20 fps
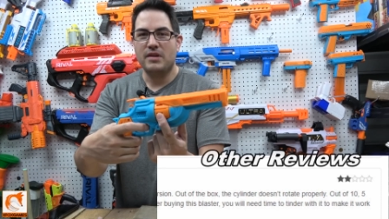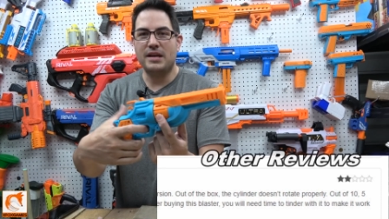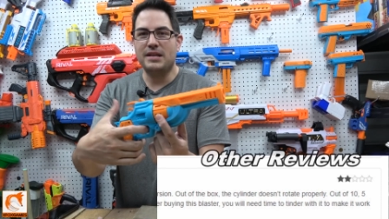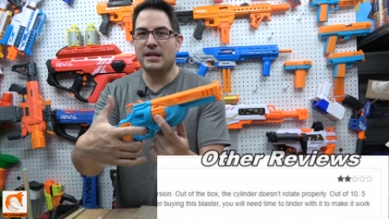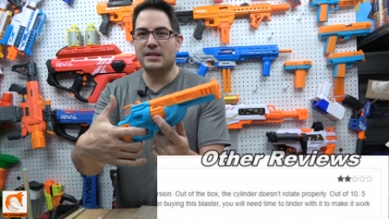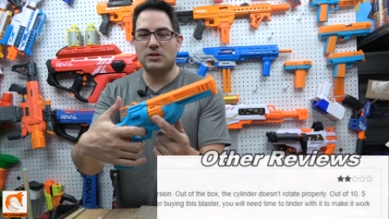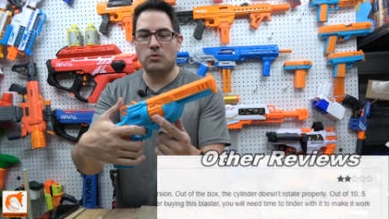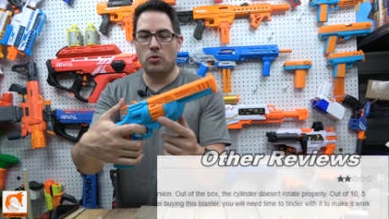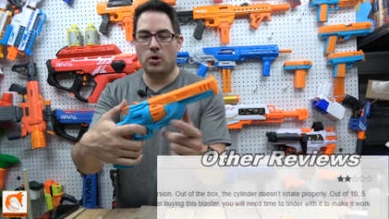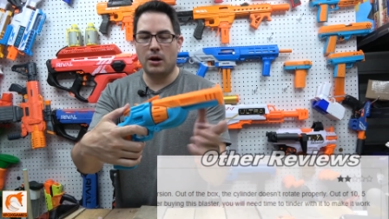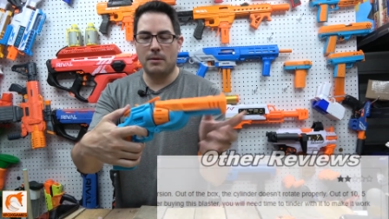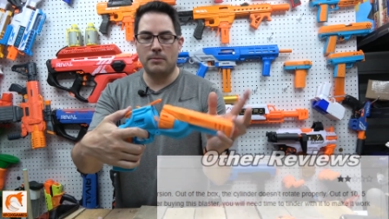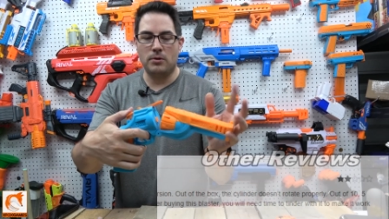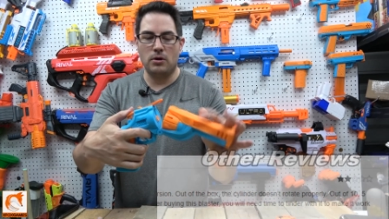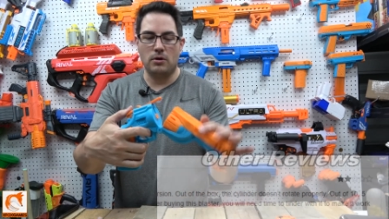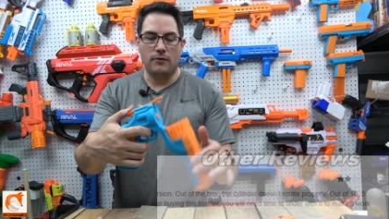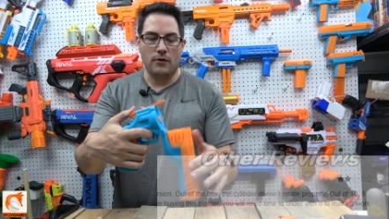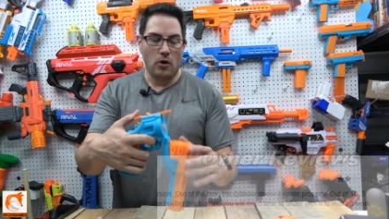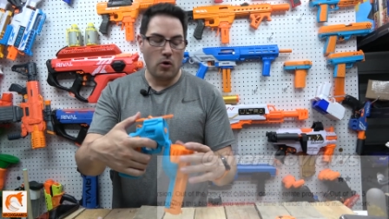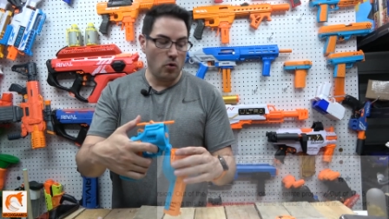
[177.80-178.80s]
it doesn't want to
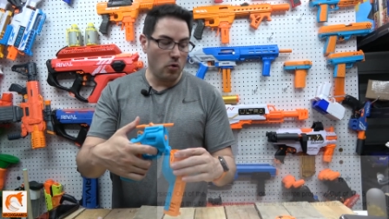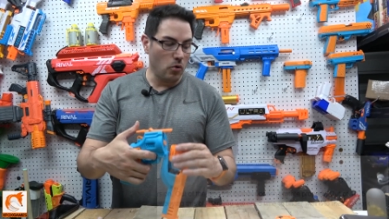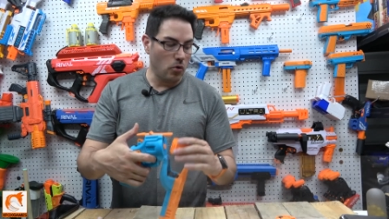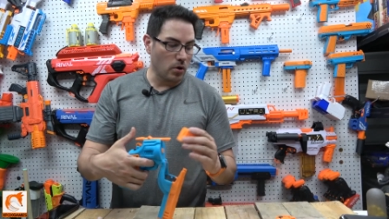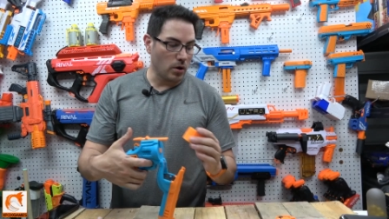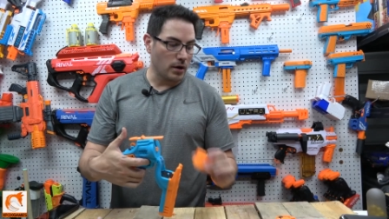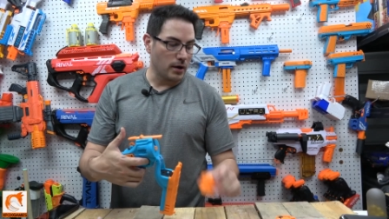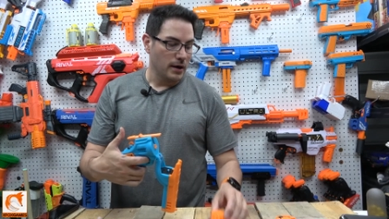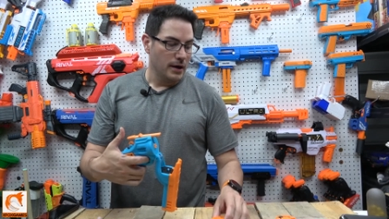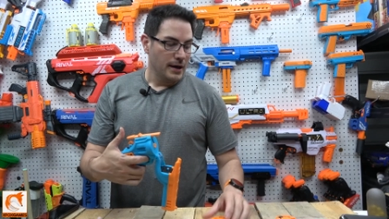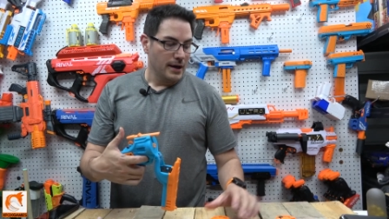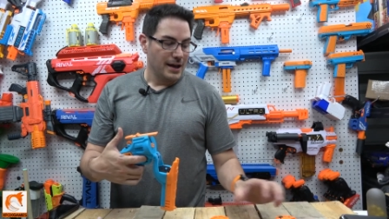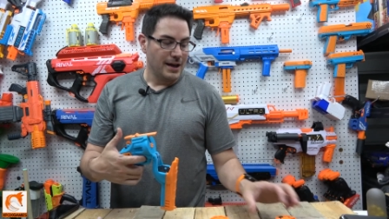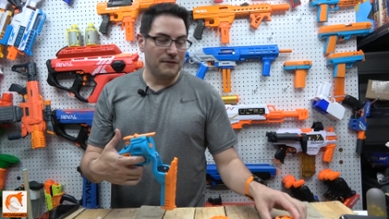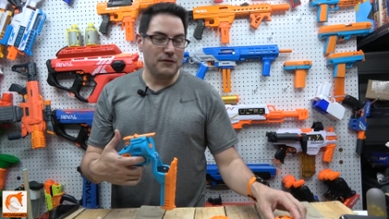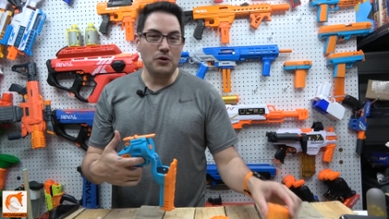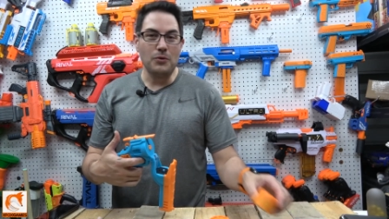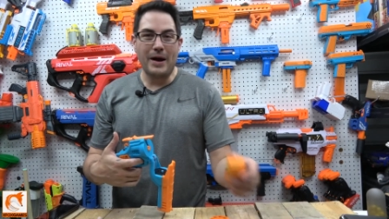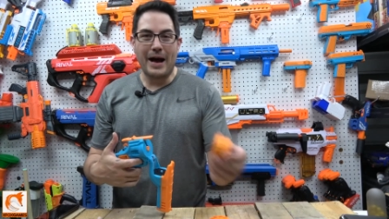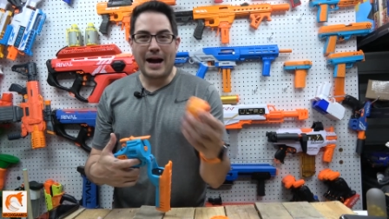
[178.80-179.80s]
move. Or
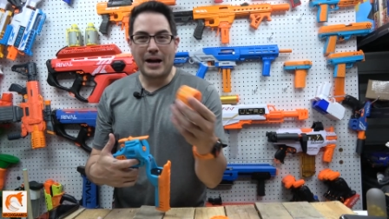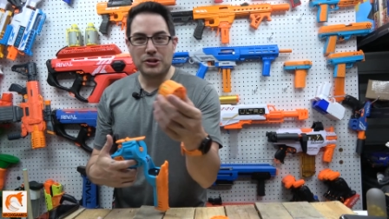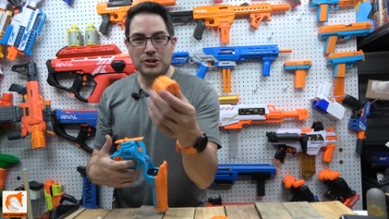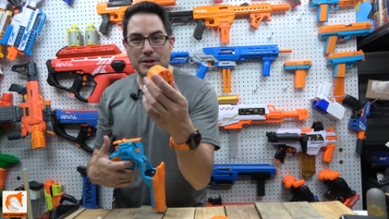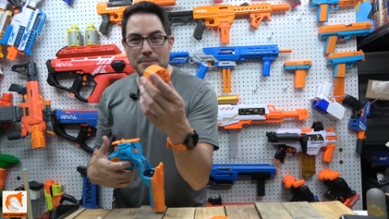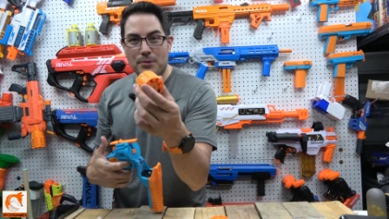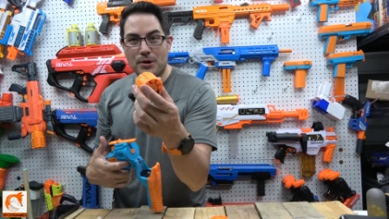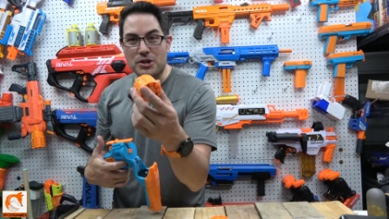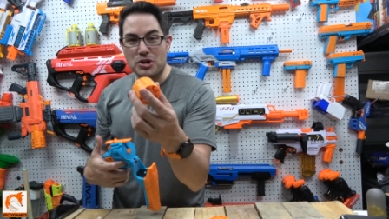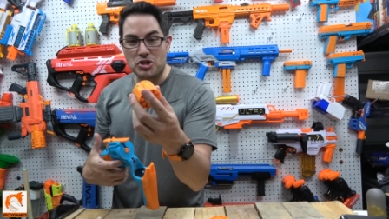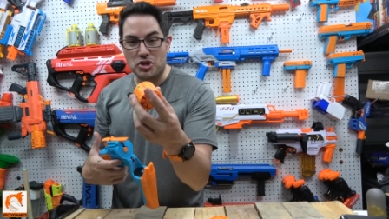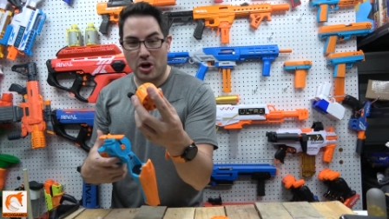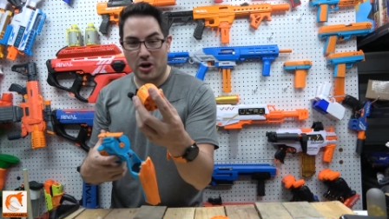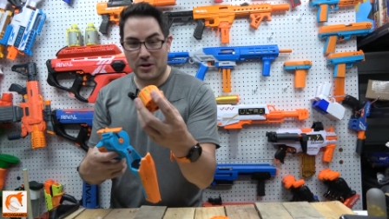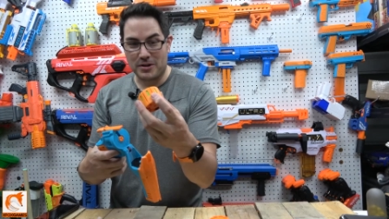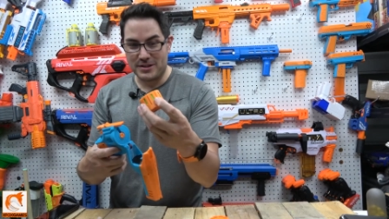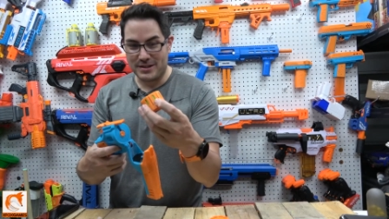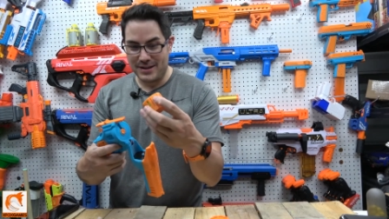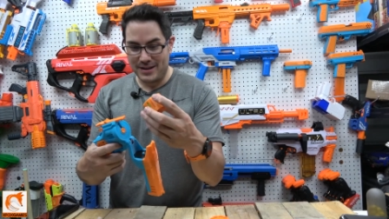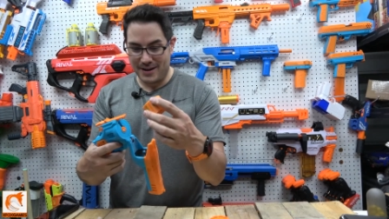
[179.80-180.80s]
if you actually put
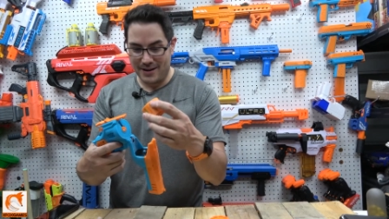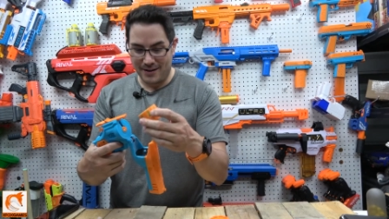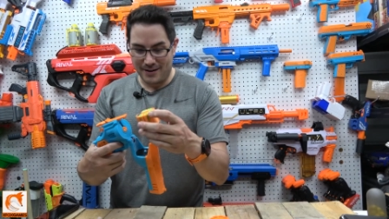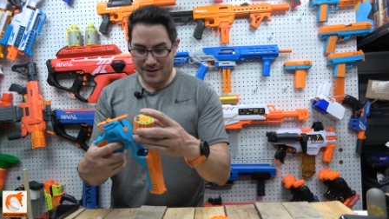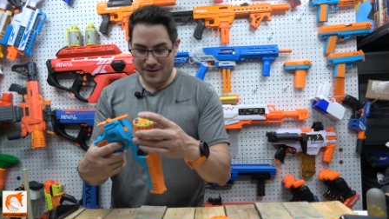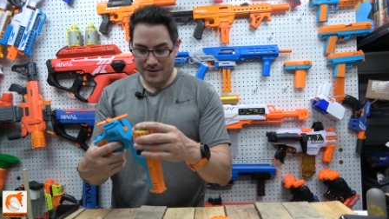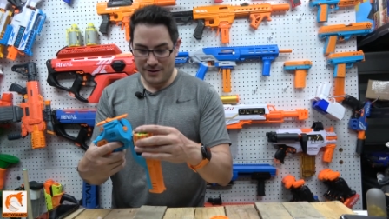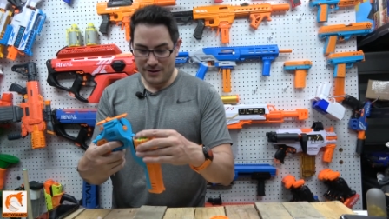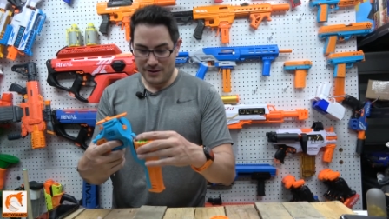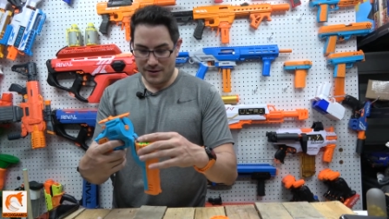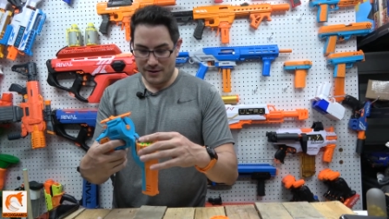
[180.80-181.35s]
darts in here,